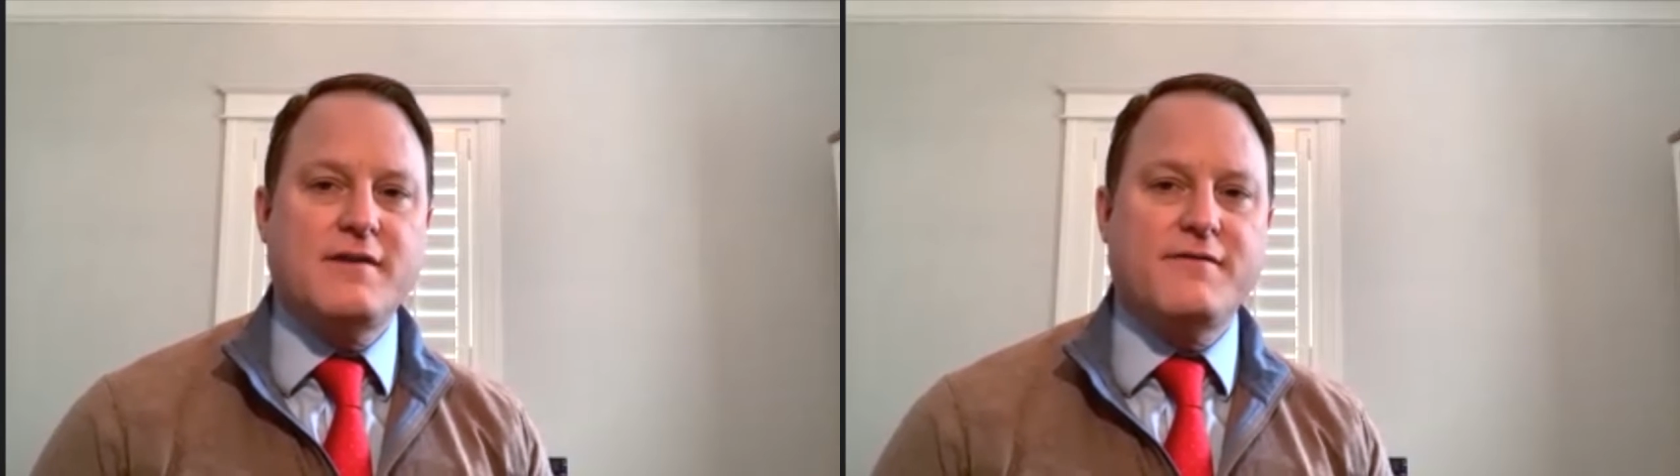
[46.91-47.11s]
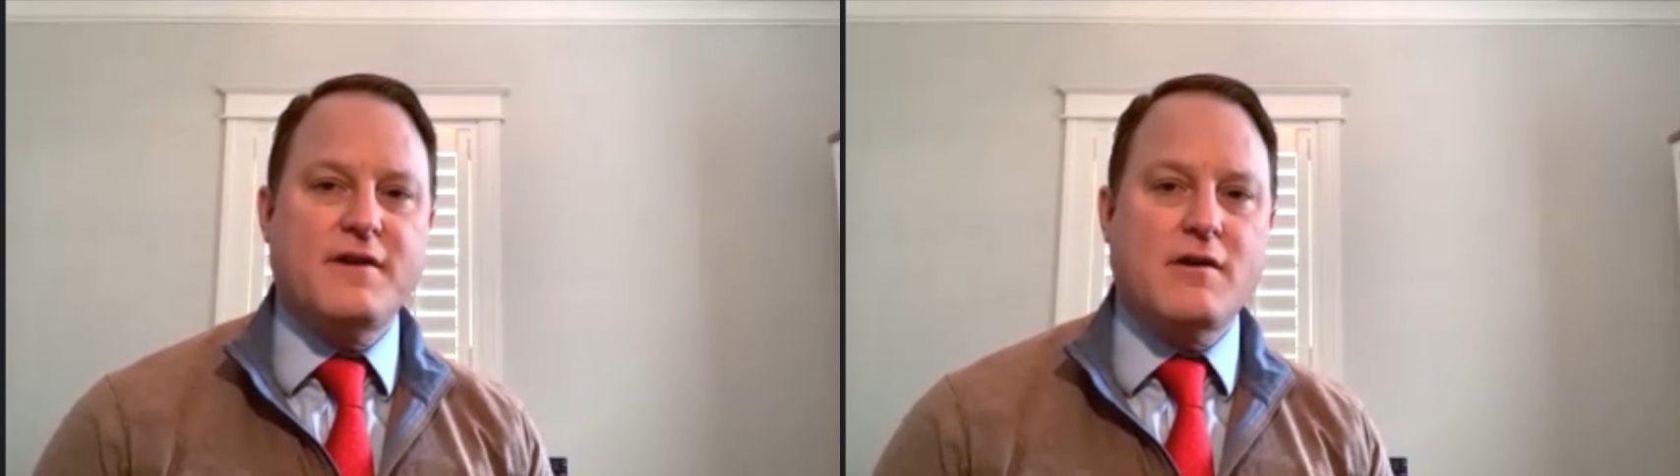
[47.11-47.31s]

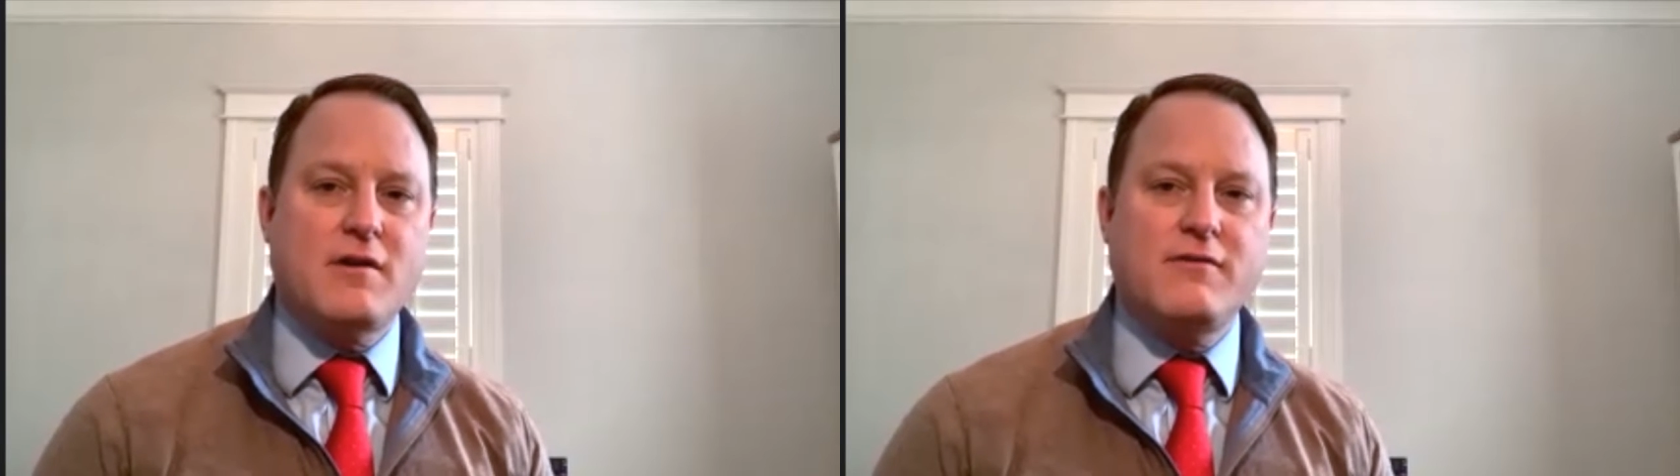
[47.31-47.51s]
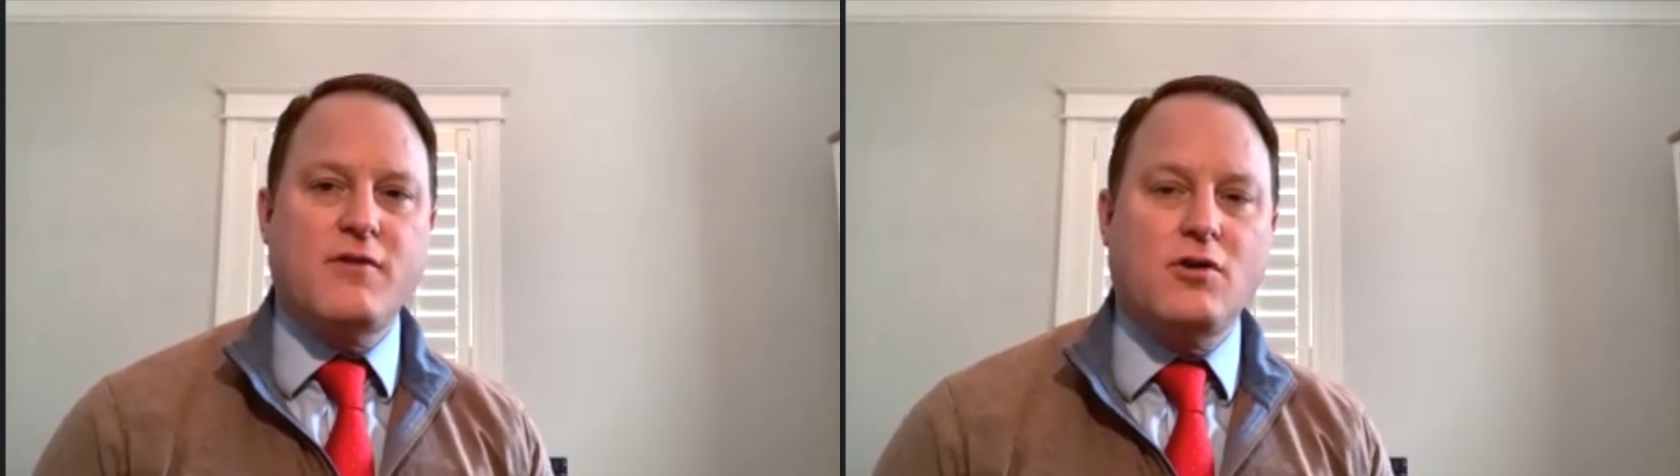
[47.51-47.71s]

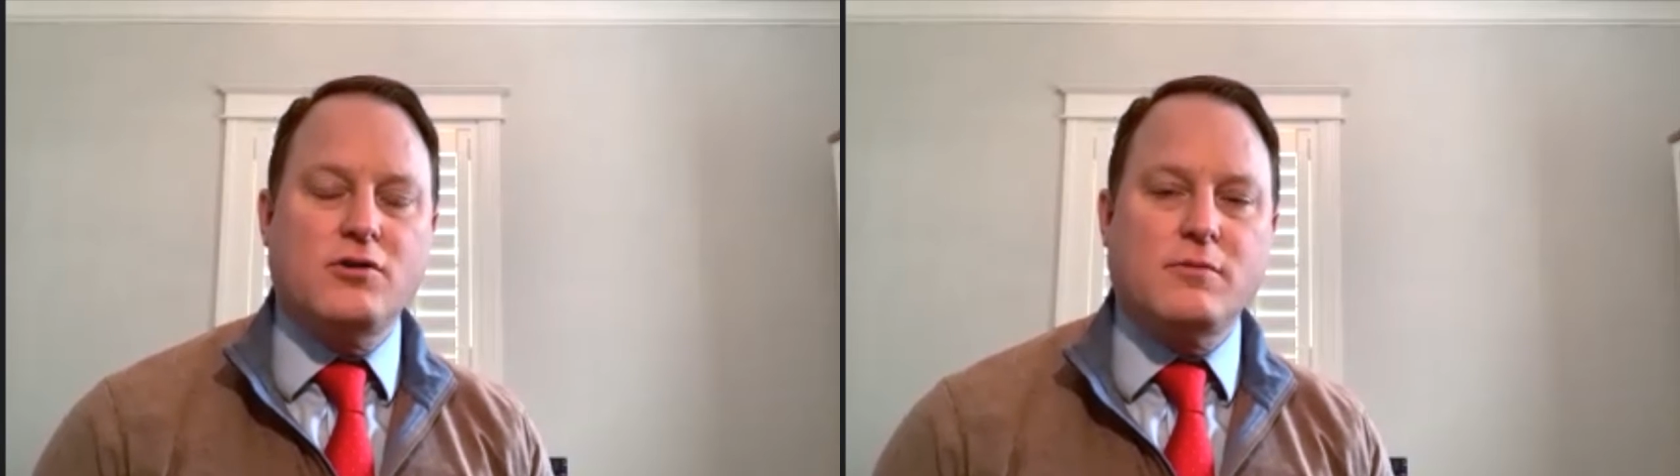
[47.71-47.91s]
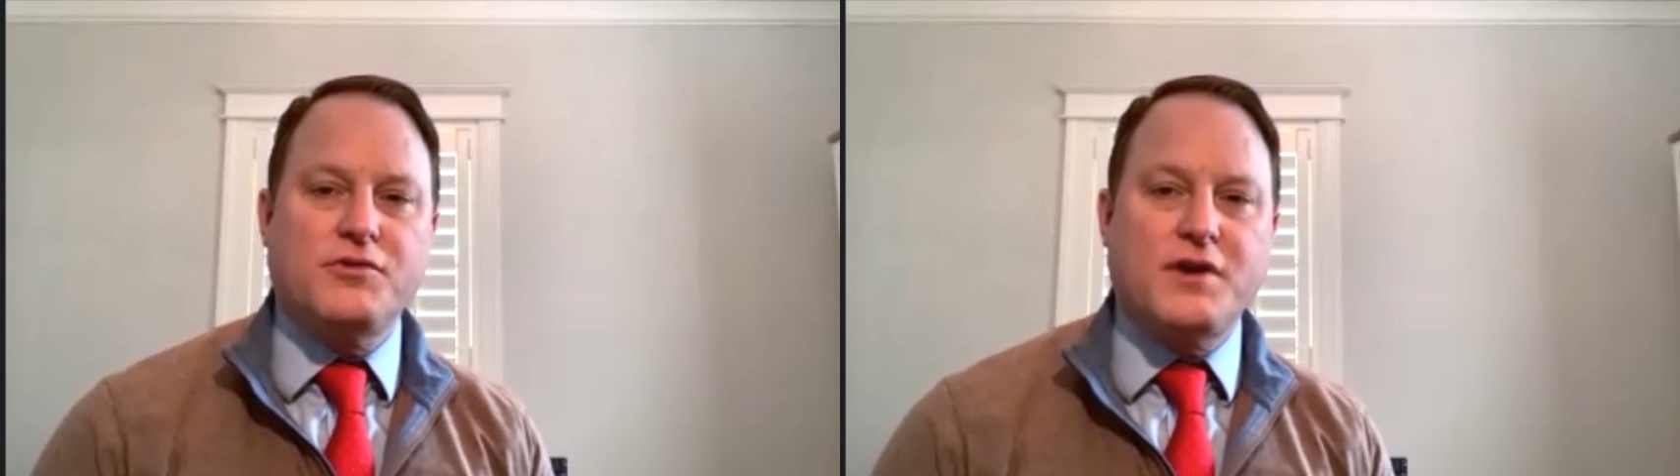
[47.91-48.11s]
very
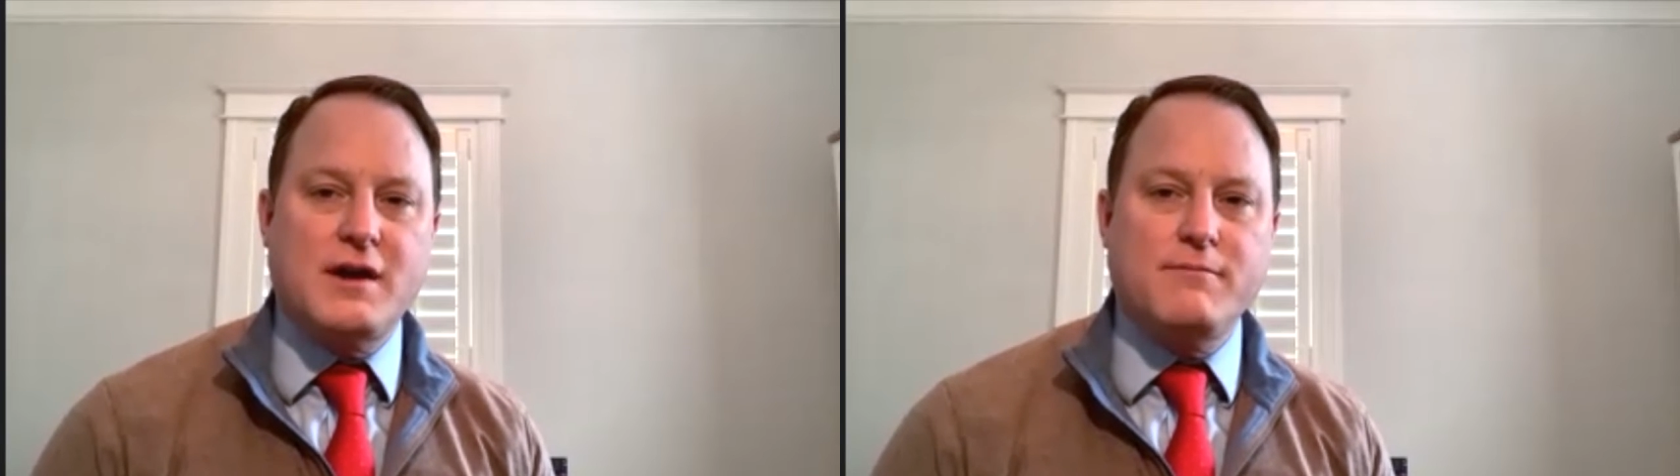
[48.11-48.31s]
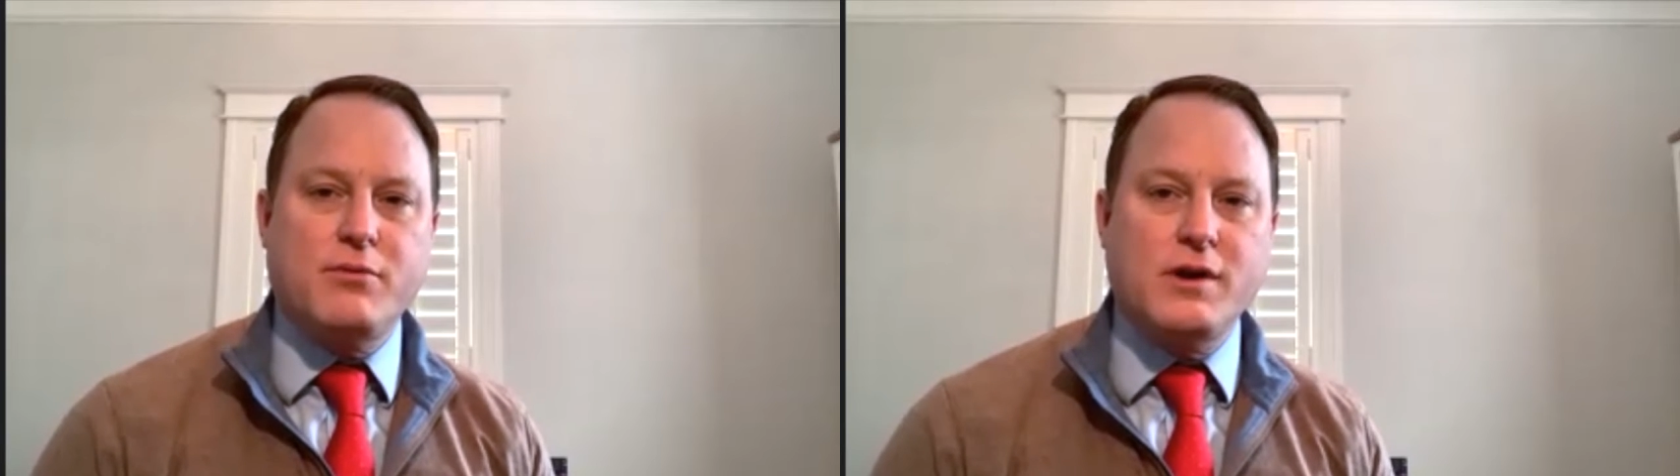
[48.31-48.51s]
vulnerable
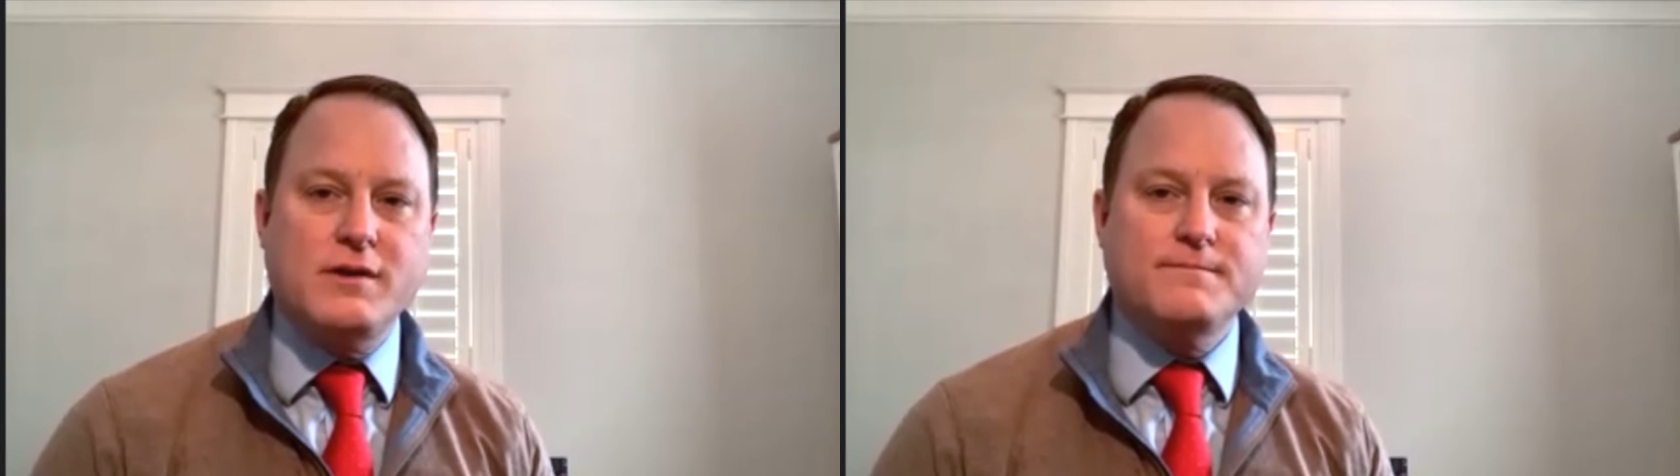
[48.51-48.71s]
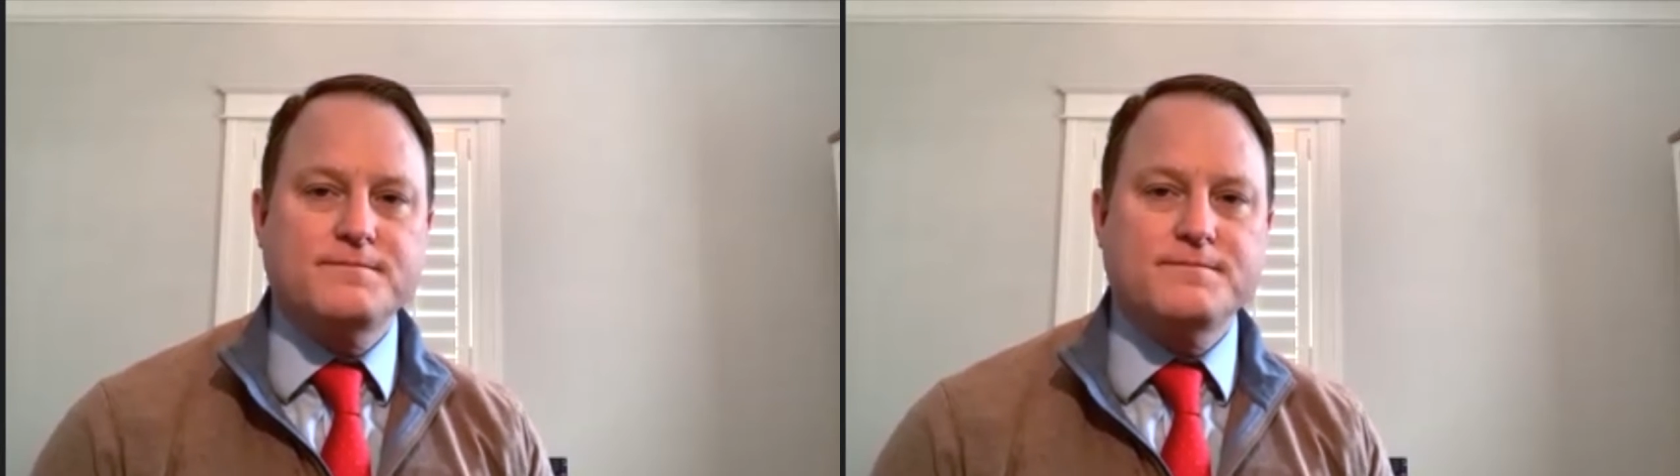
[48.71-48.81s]
time point.